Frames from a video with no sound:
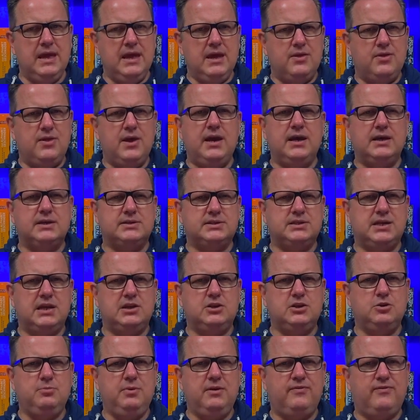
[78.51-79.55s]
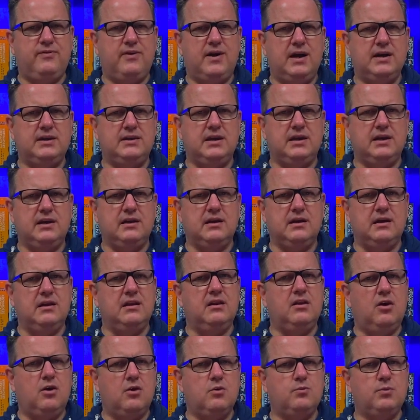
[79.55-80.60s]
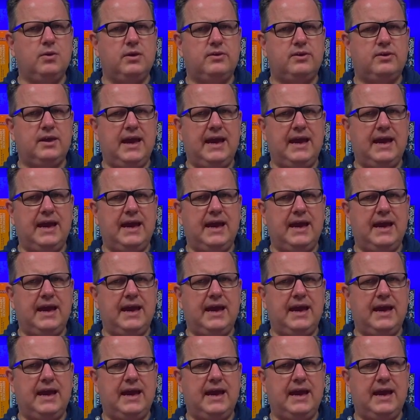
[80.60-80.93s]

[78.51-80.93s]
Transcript: They are said to be fighting along with